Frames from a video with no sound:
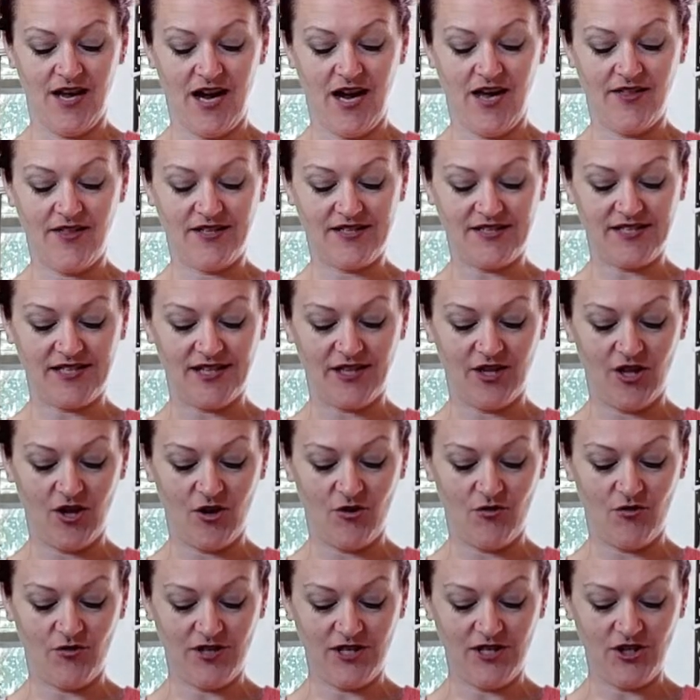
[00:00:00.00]
And then
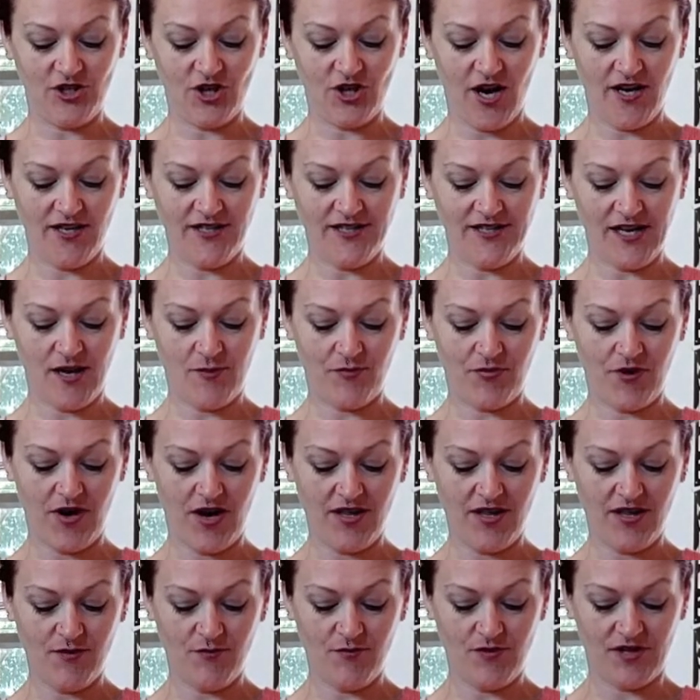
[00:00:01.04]
slowly try and
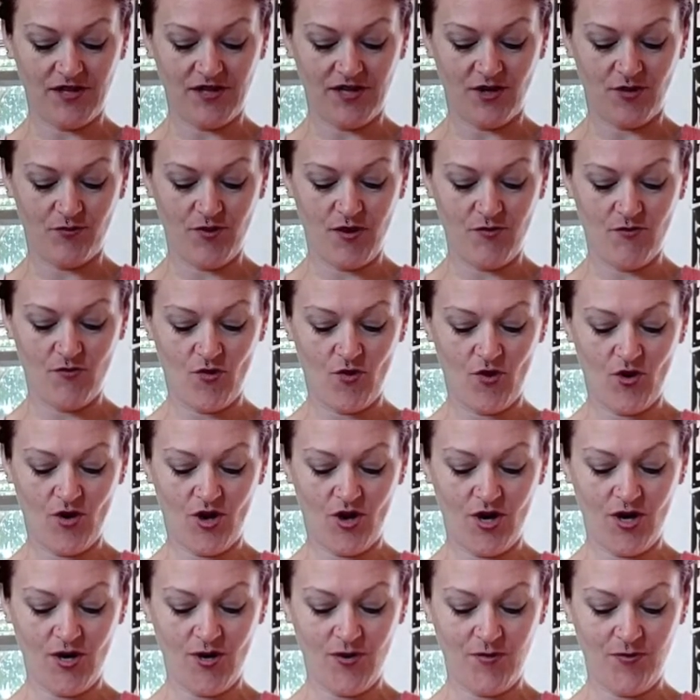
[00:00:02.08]
separate them a little bit
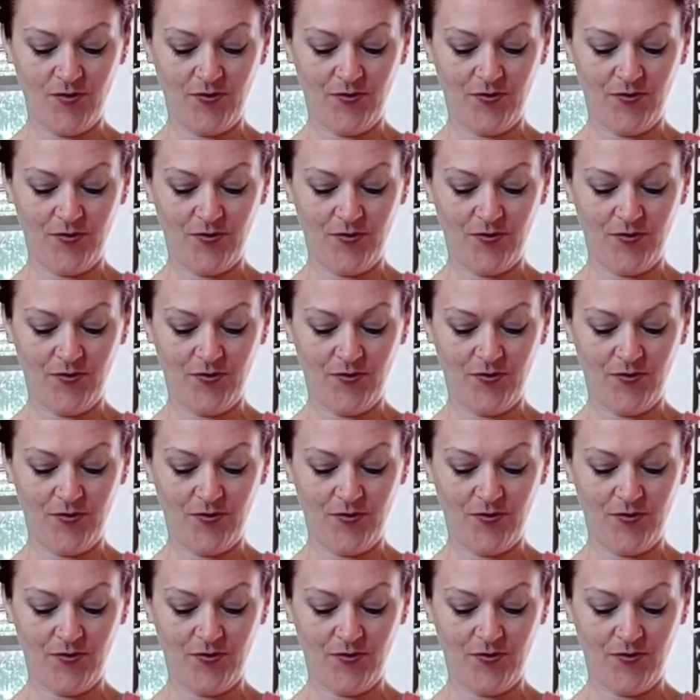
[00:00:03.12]
more.